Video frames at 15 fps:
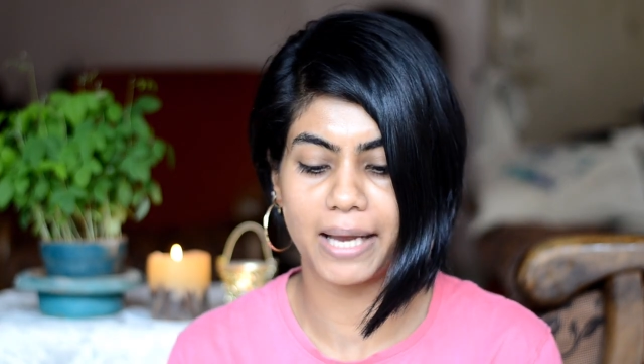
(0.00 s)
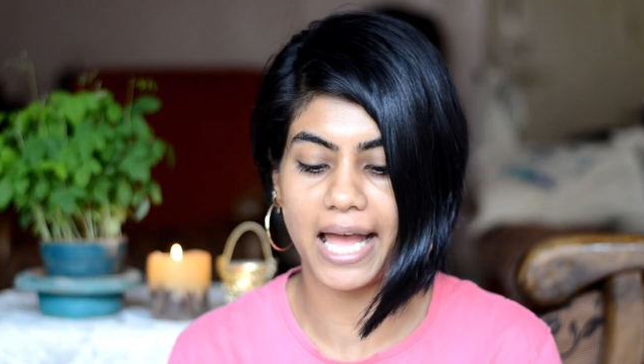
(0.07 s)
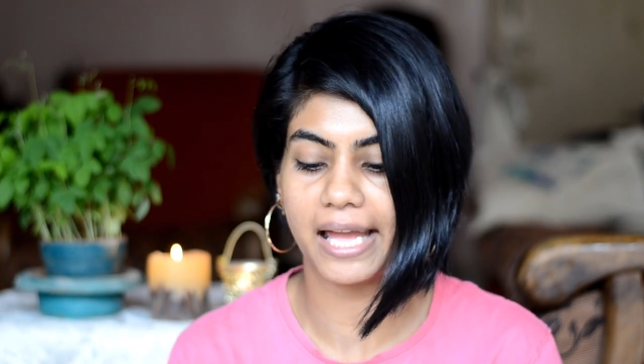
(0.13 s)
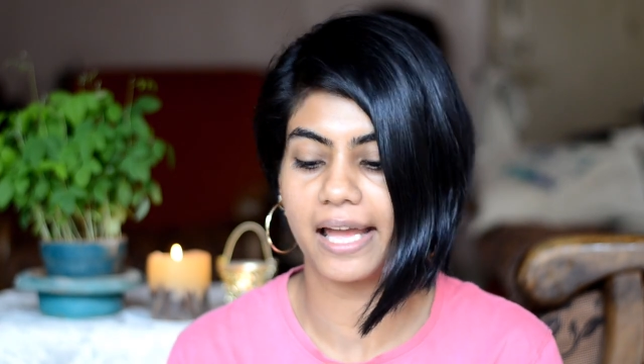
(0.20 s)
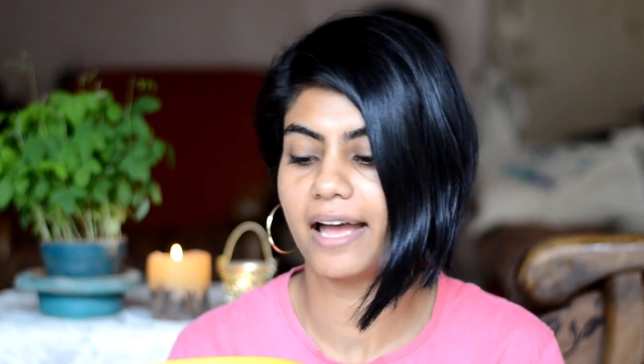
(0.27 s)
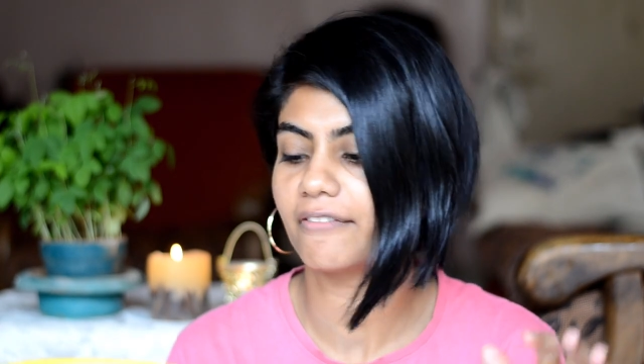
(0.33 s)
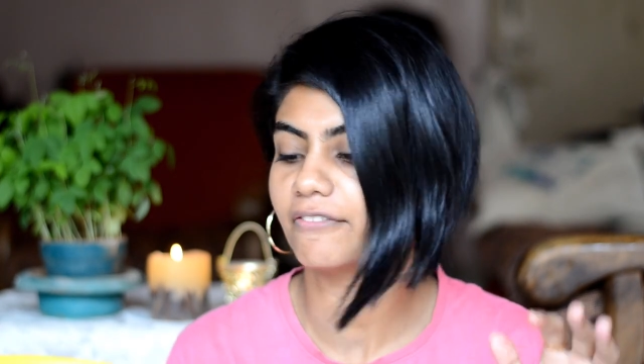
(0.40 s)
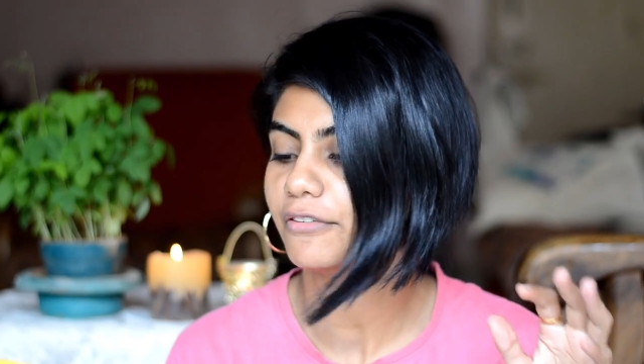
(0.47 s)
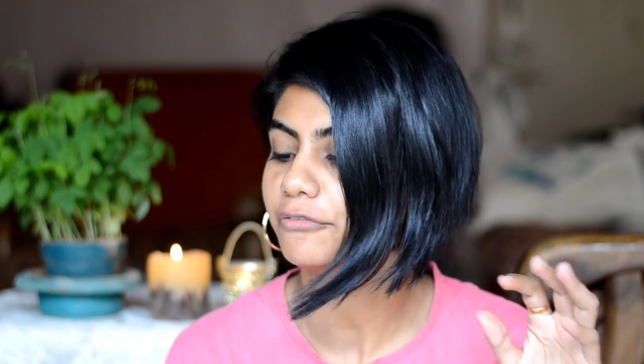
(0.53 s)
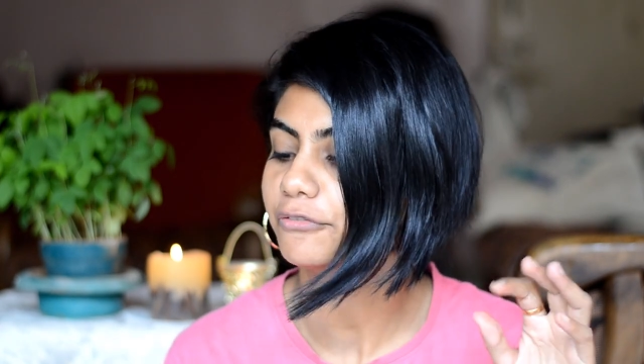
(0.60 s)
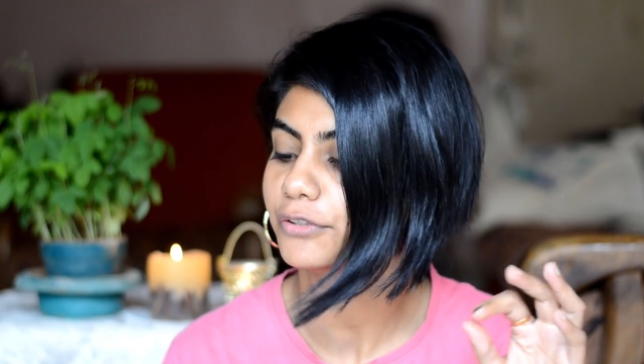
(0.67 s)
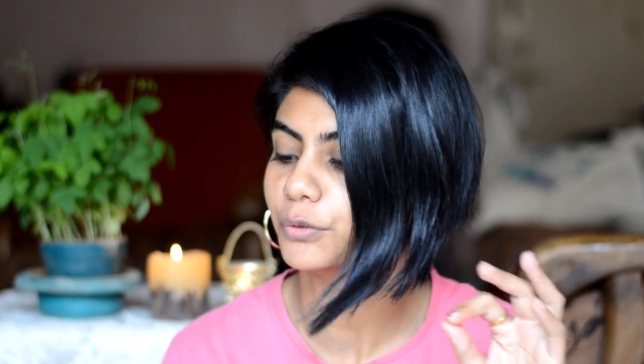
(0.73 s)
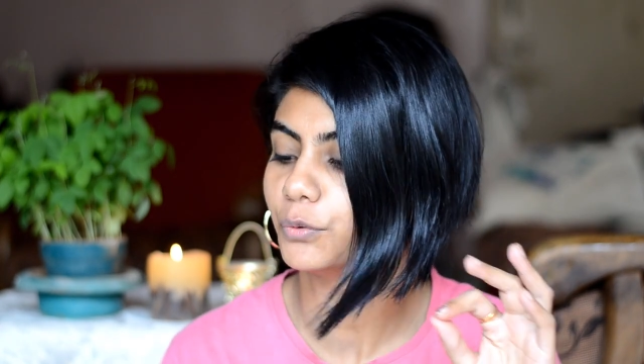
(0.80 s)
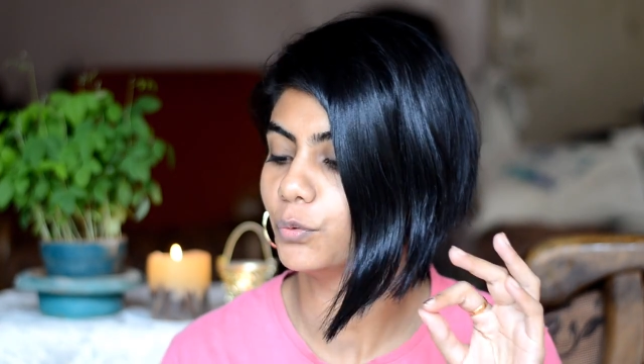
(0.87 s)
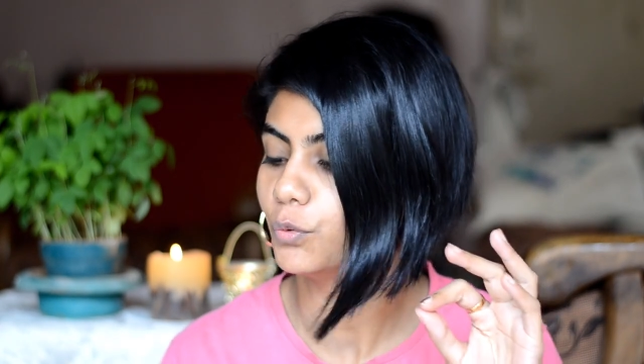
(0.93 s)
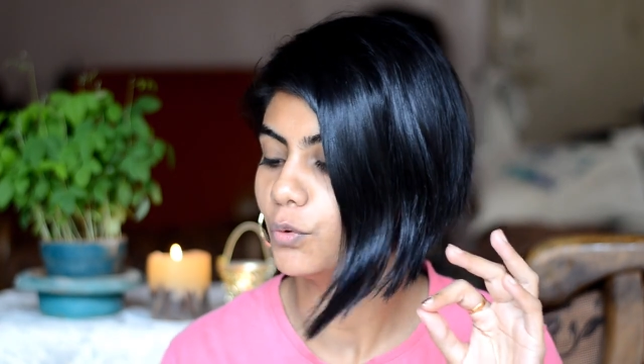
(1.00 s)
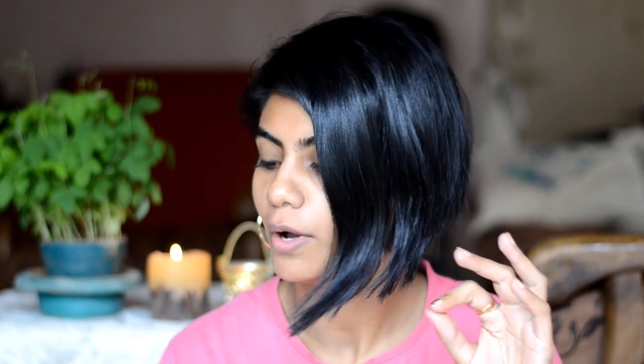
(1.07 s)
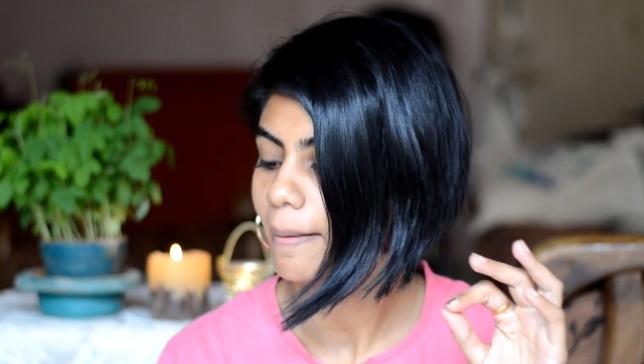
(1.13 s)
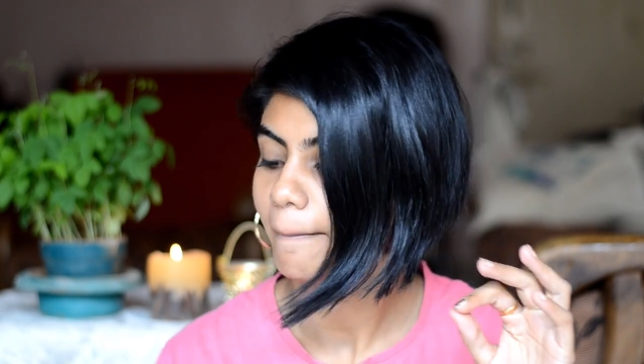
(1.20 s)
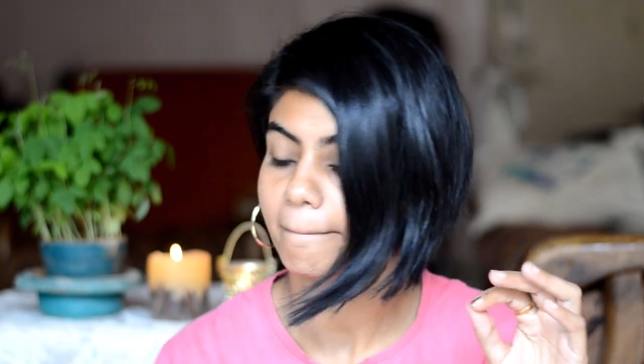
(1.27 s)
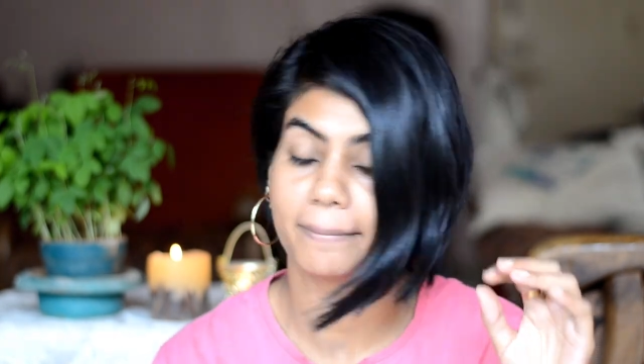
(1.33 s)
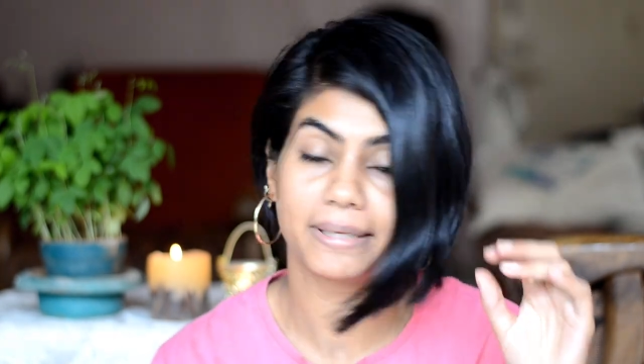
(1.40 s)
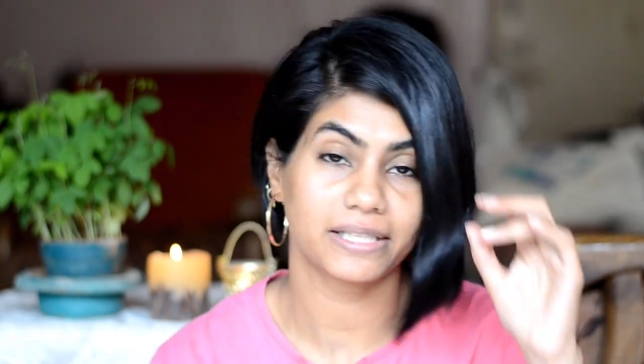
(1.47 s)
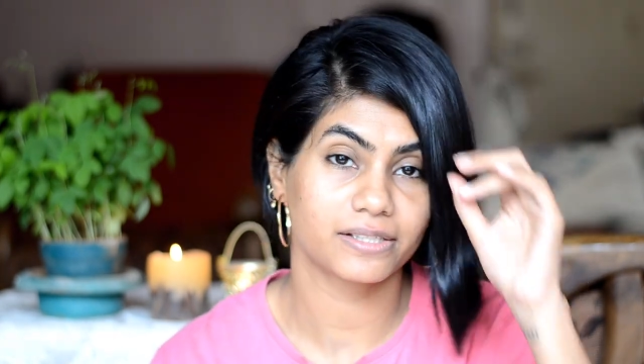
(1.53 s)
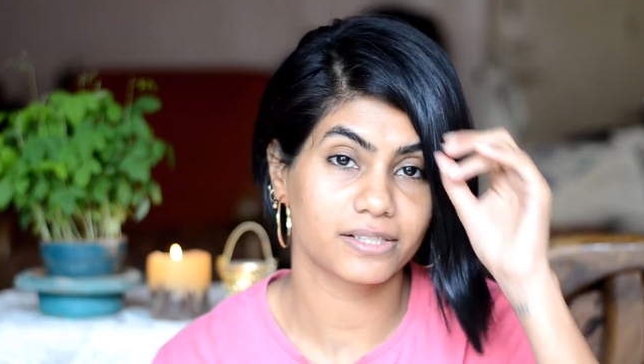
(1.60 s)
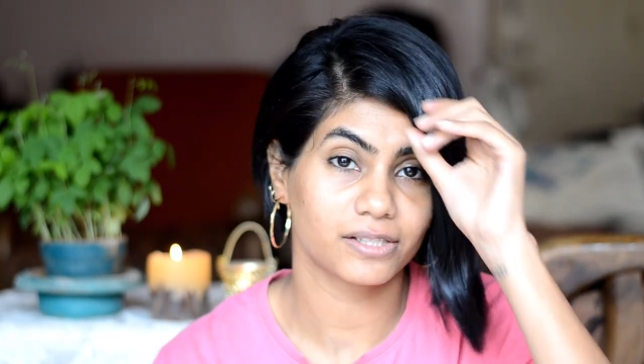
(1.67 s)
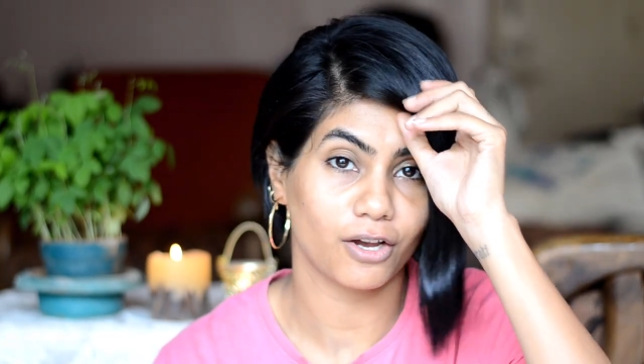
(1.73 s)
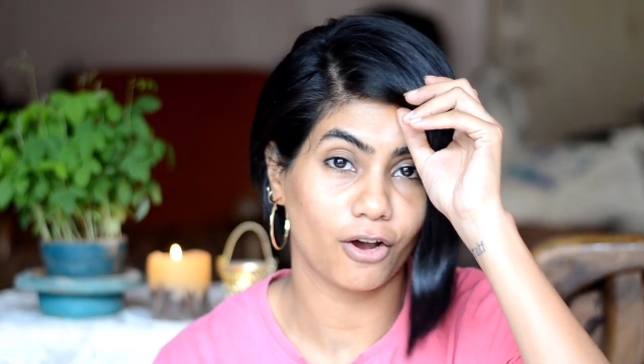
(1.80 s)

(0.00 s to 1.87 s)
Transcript: I have a few bits